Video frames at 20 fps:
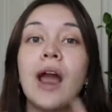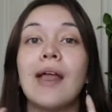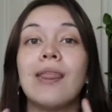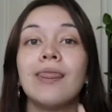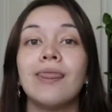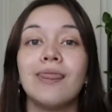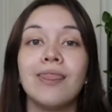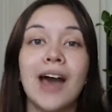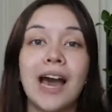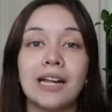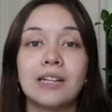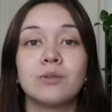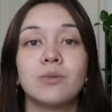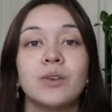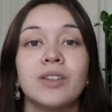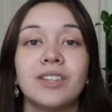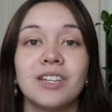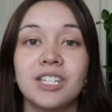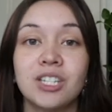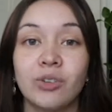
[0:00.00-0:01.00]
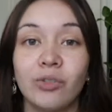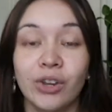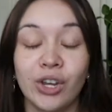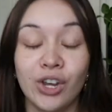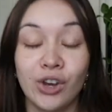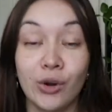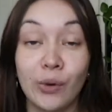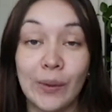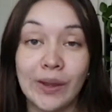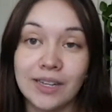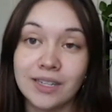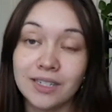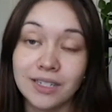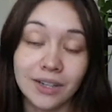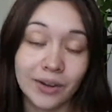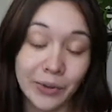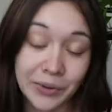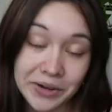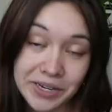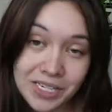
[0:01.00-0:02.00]
And that's what this video is
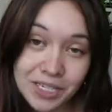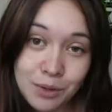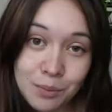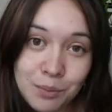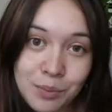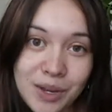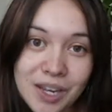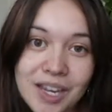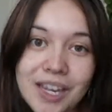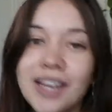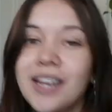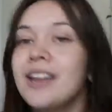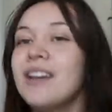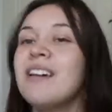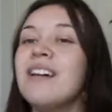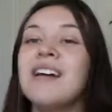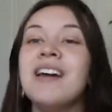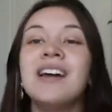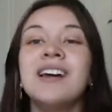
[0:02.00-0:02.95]
going to be.